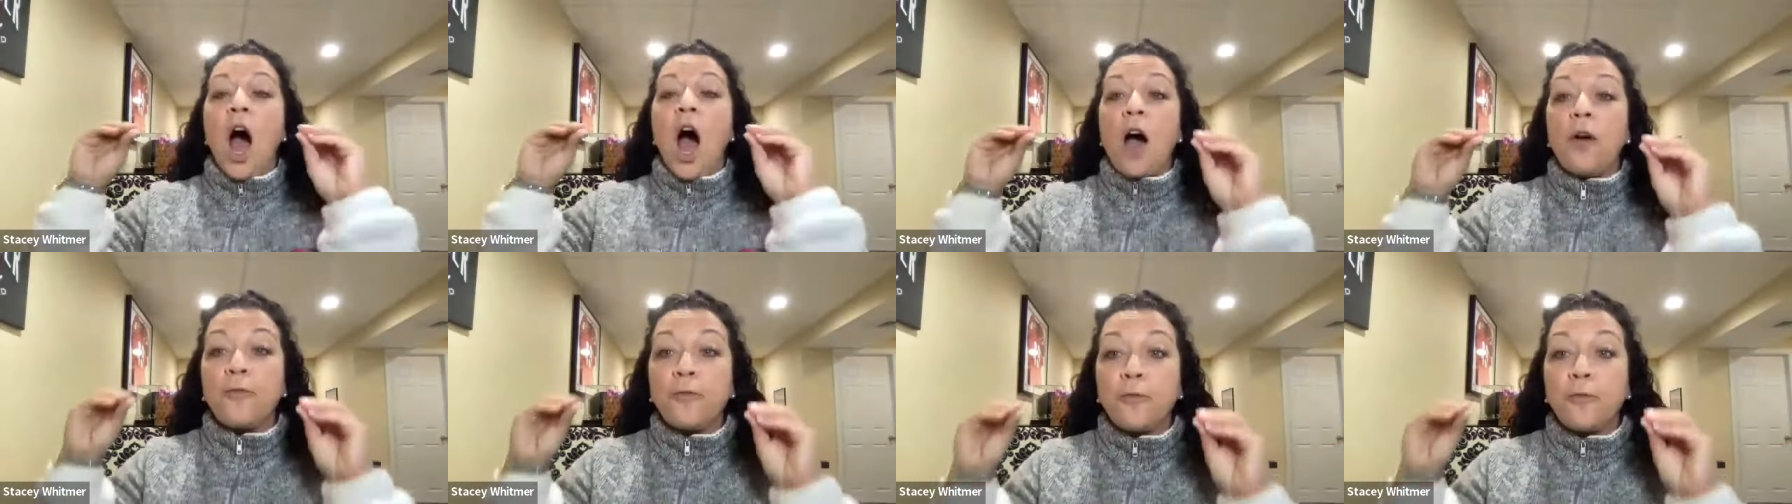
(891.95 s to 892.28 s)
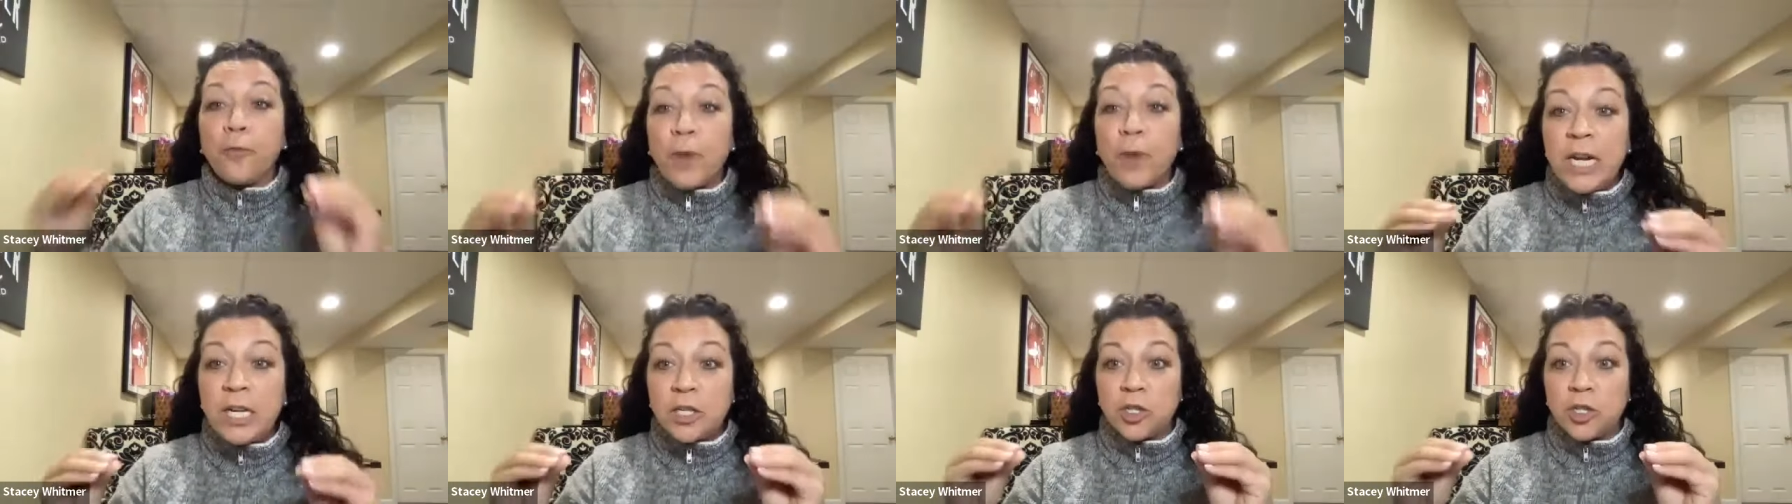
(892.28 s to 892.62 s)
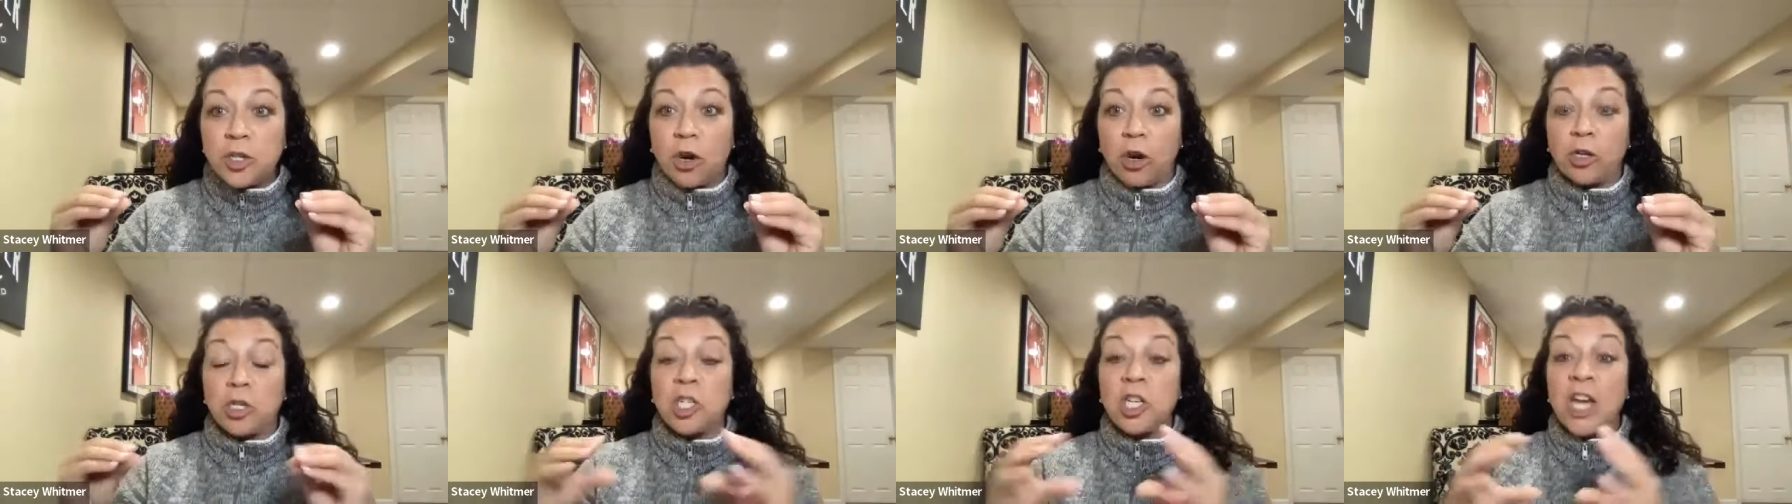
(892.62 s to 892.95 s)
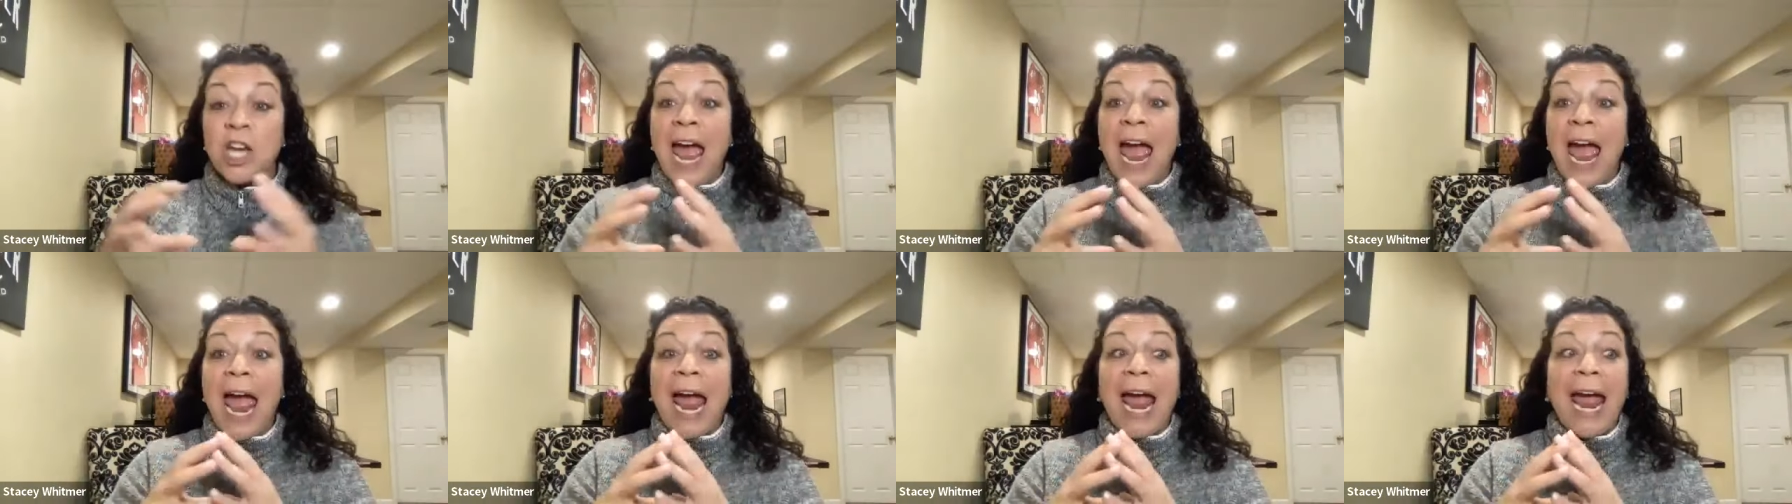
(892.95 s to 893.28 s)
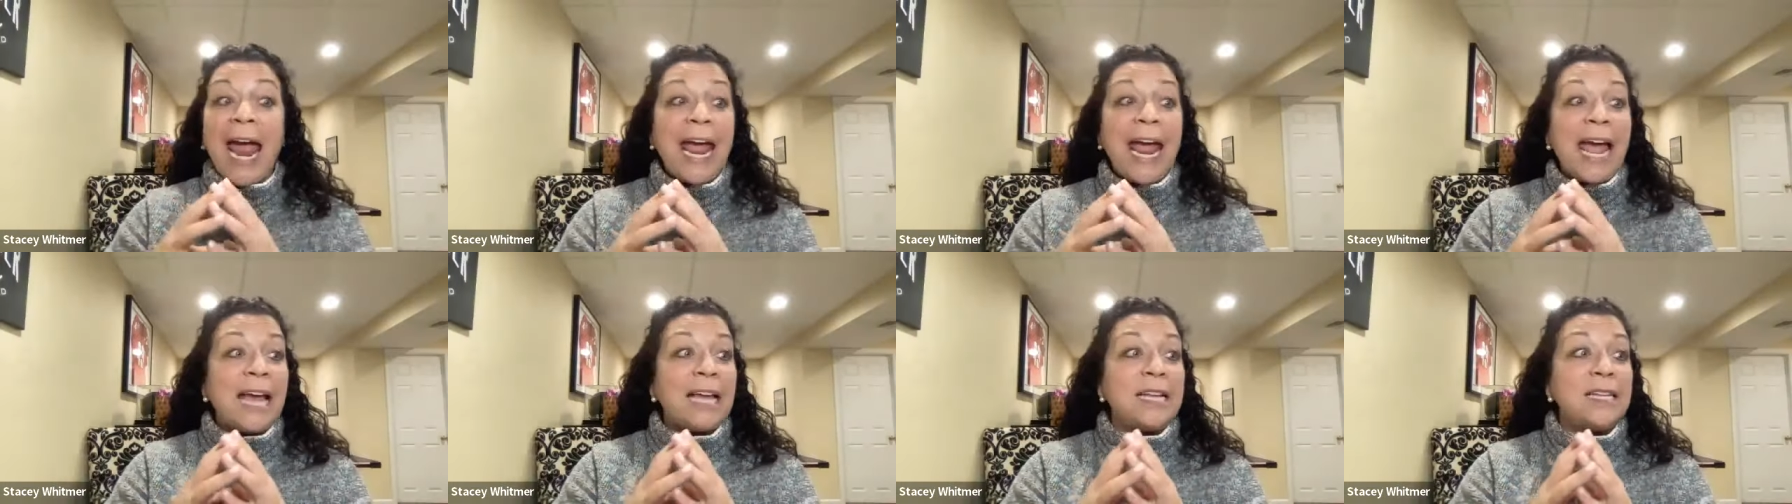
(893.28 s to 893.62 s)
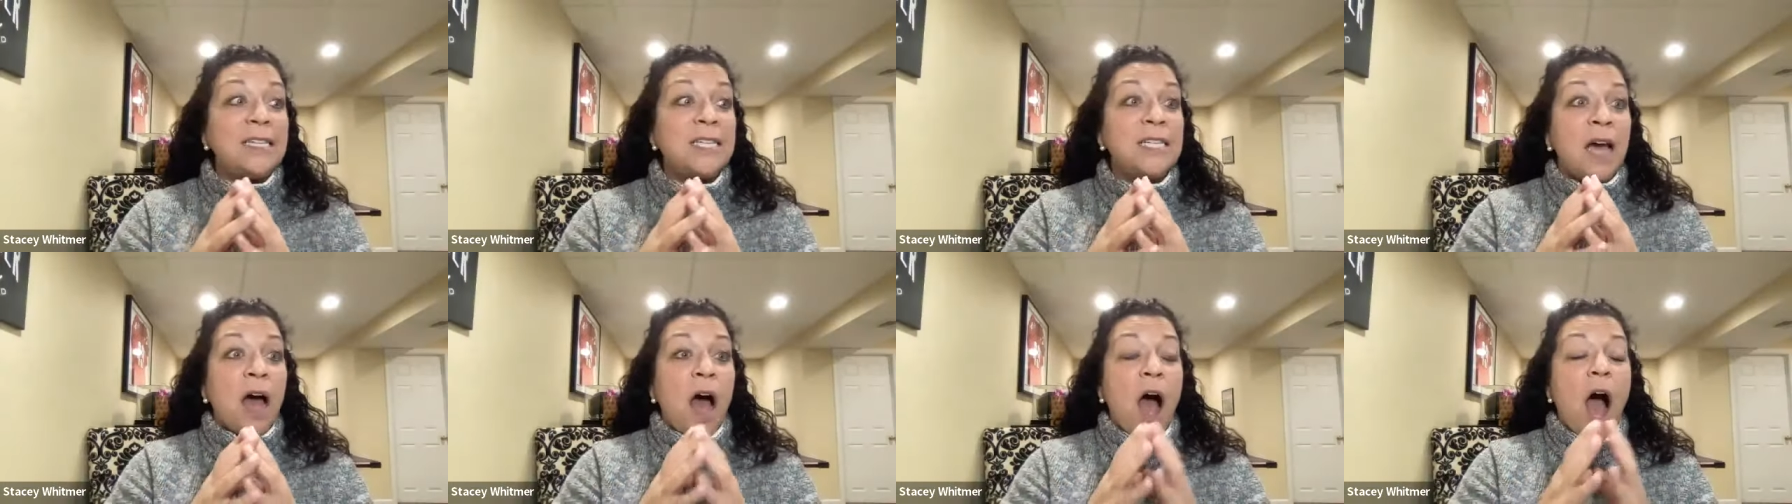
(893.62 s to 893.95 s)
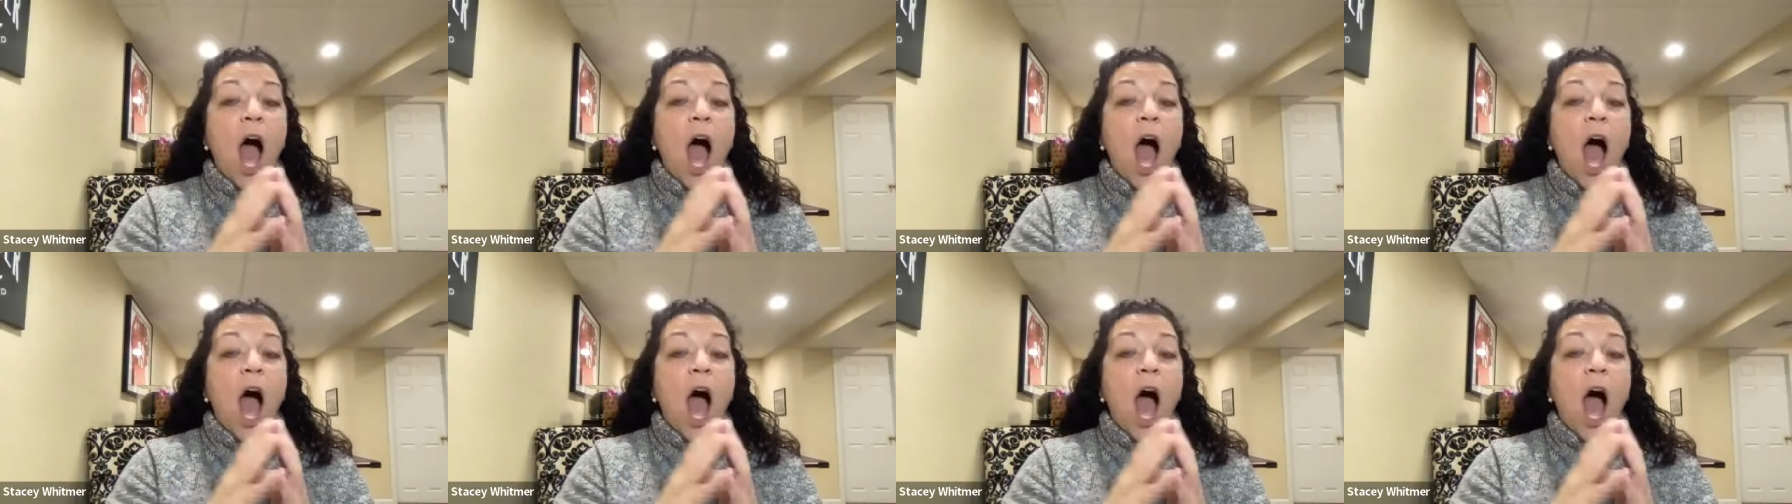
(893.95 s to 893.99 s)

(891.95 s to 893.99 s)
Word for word: of research and